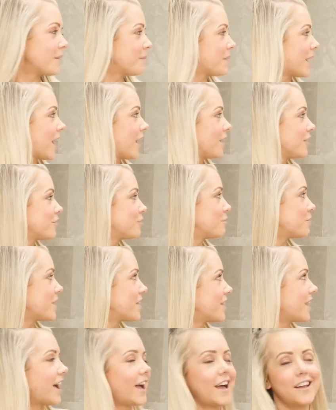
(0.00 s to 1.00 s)
about
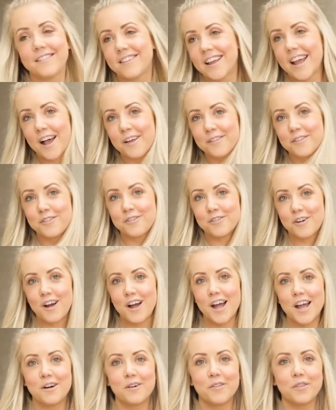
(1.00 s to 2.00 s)
whether our towels
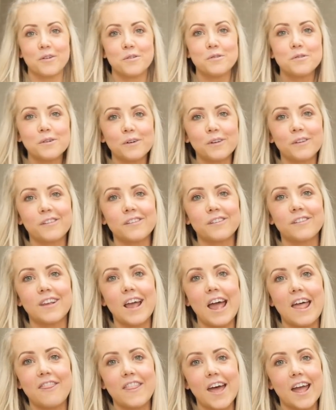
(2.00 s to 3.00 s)
dry on the hooks
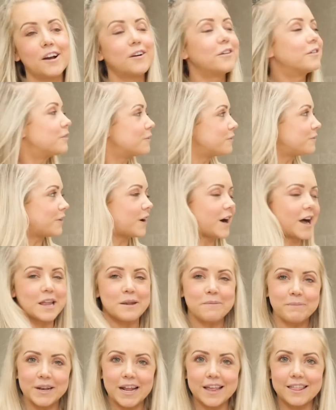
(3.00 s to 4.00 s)
and they are all
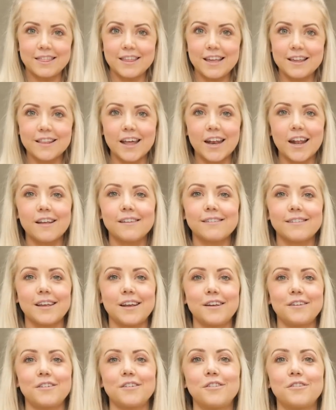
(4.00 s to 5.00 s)
fine, but I think that has
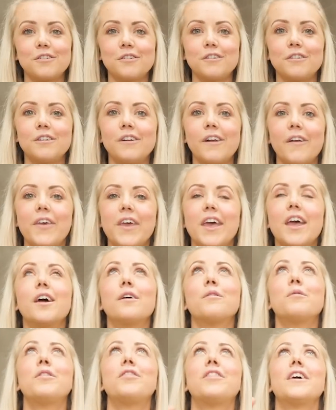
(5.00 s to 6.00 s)
something to do
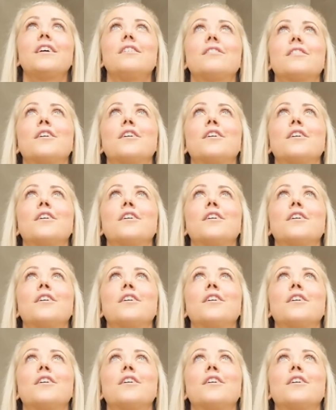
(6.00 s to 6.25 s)
with these